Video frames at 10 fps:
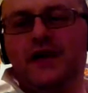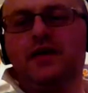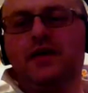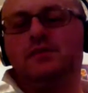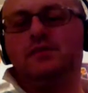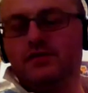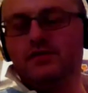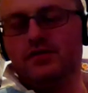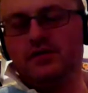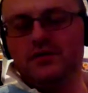thank you
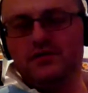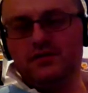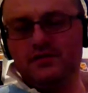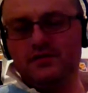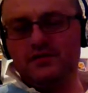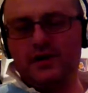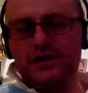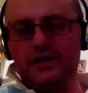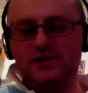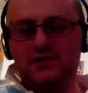to
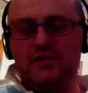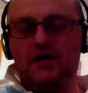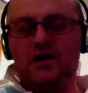Andy and Jeremiah